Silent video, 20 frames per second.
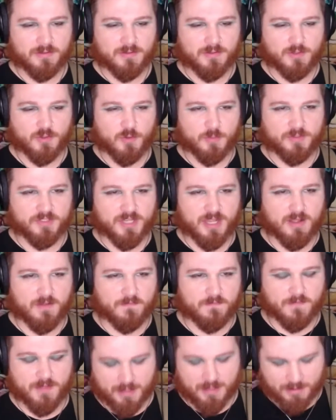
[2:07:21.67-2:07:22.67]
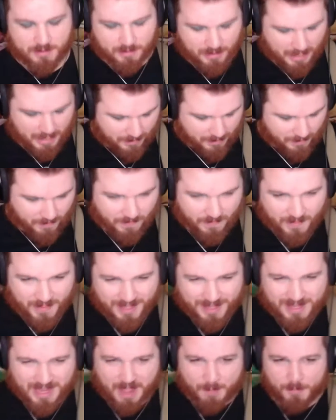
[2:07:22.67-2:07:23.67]
to himself. And I
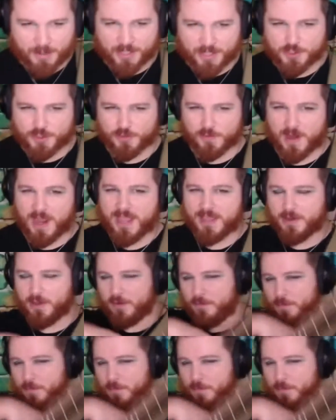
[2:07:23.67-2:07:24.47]
think I'm going to try it on